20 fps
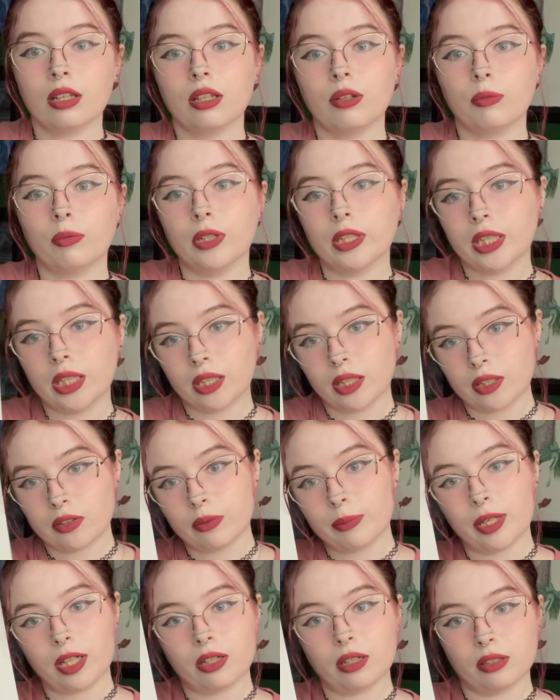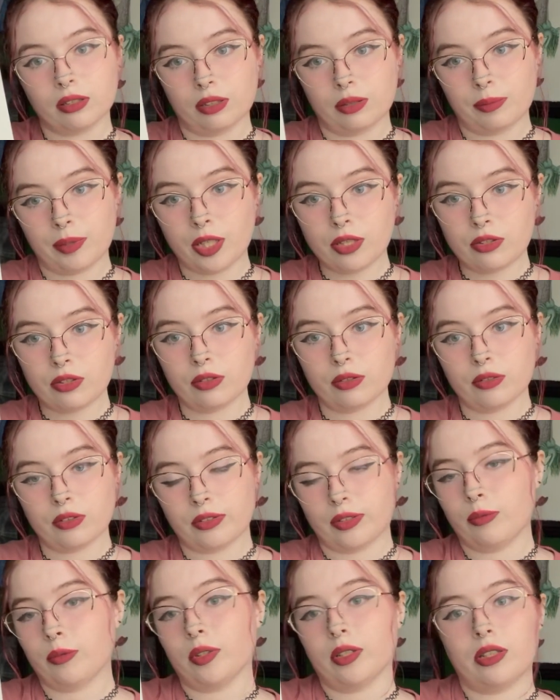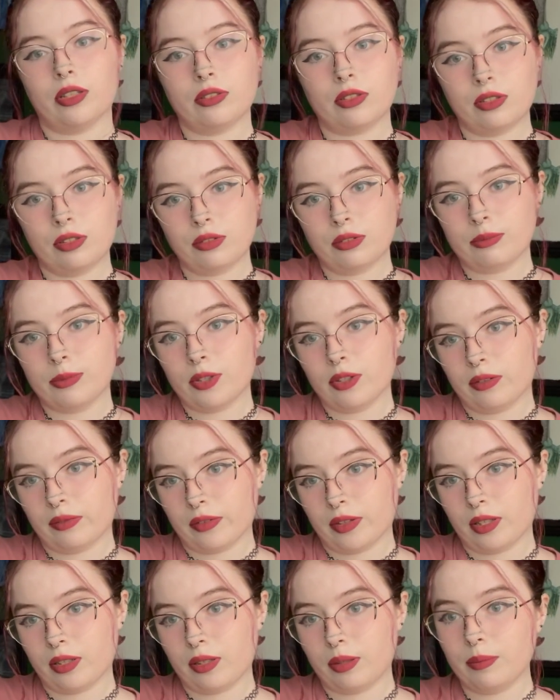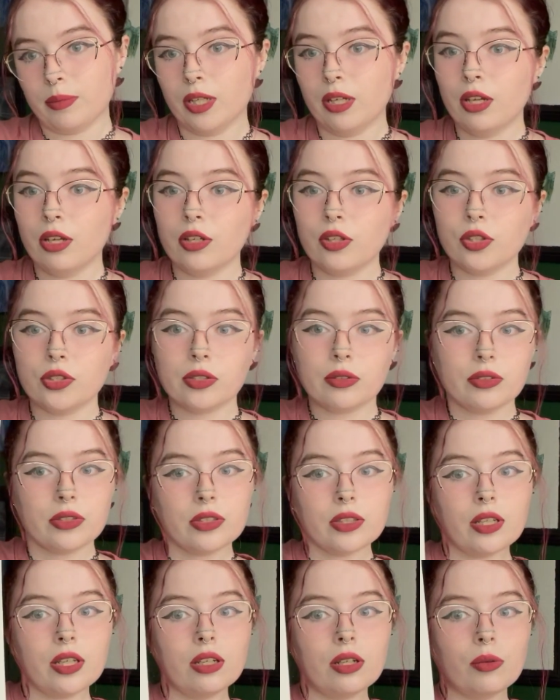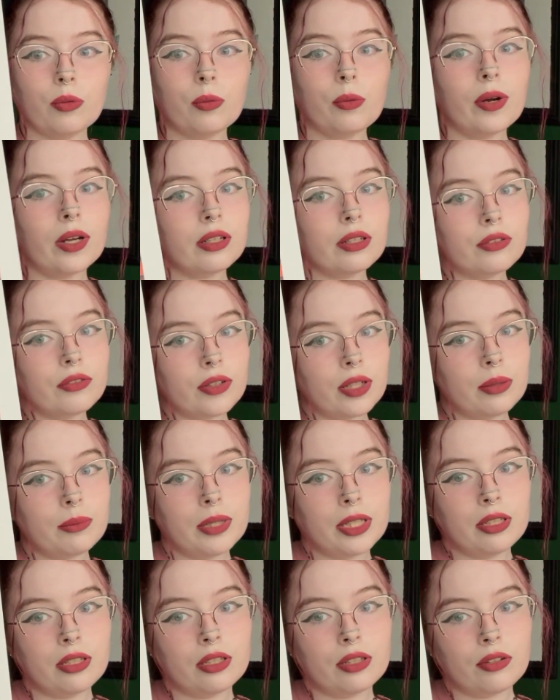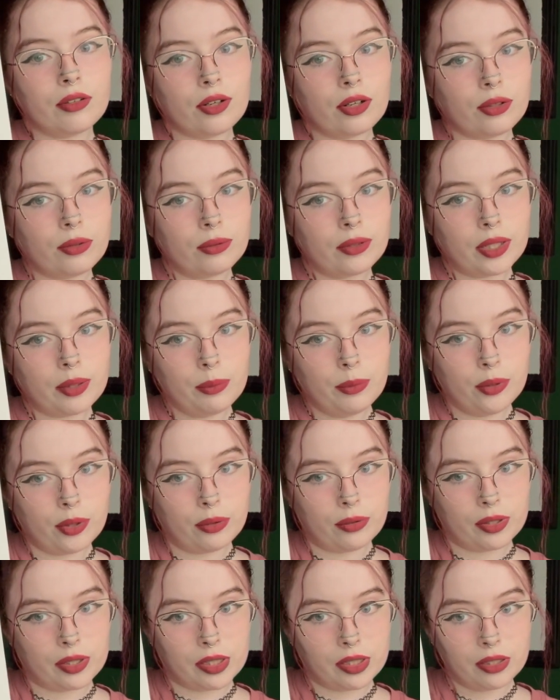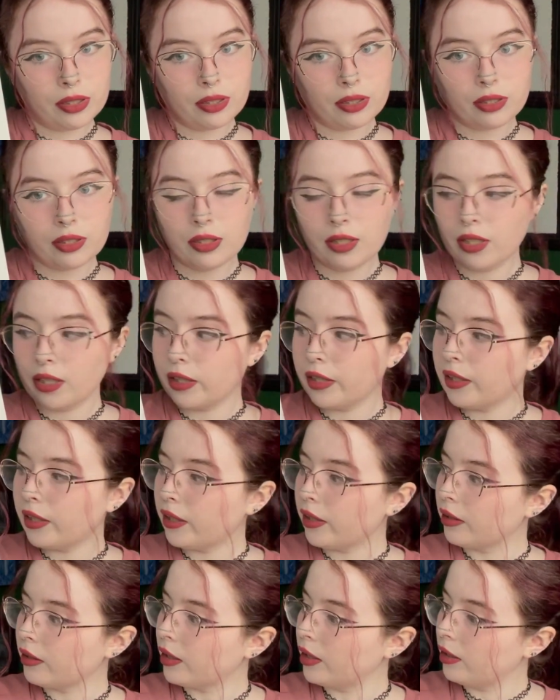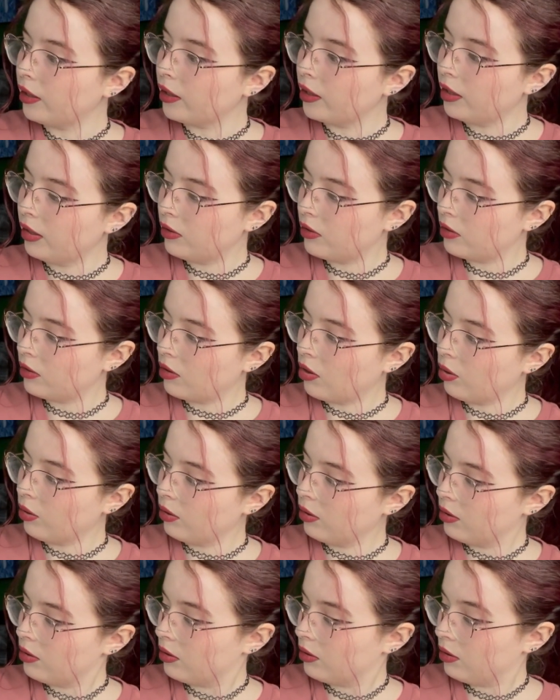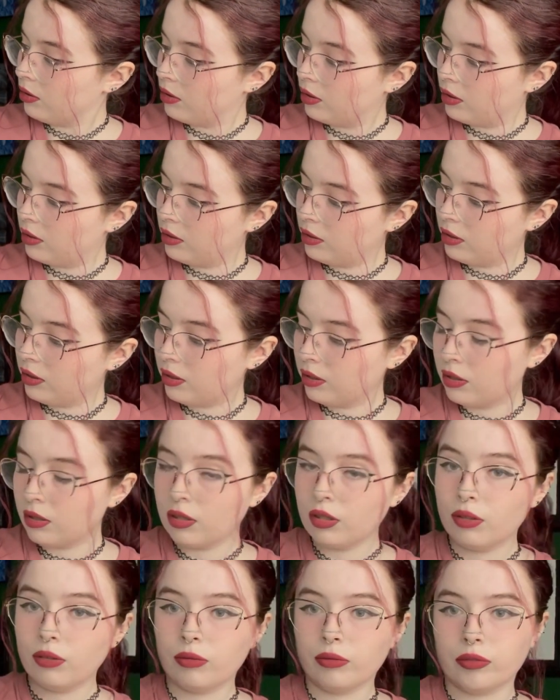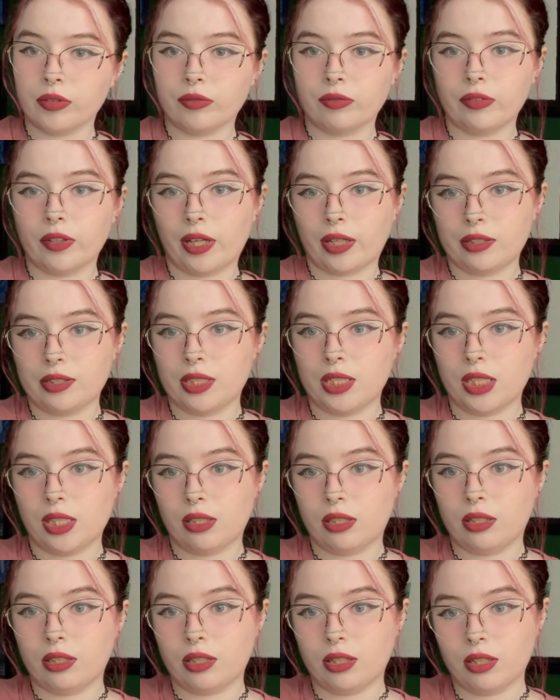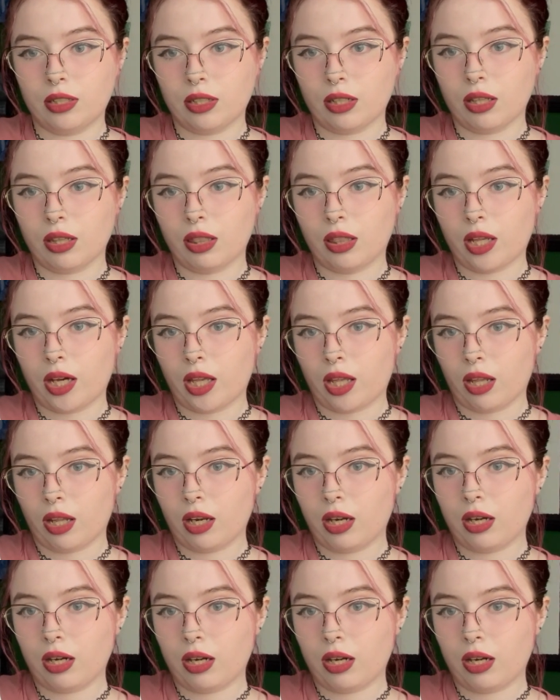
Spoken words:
really liked my colored pencils and wanted to use more of them. So I was like, what if I make it all rainbowy and like it's all reflecting light?